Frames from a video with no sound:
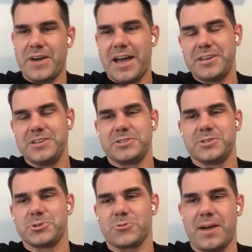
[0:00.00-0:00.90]
how you
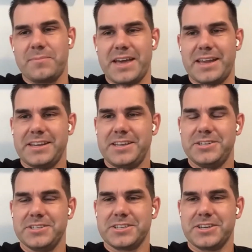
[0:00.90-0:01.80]
just described that,
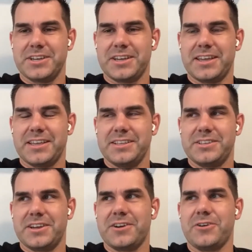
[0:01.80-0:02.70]
you just
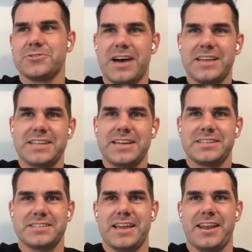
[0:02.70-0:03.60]
contrast
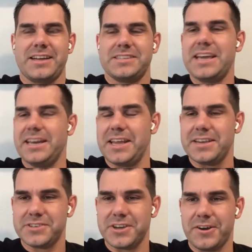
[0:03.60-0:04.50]
that to say like 10
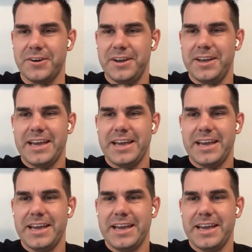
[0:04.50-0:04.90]
years ago,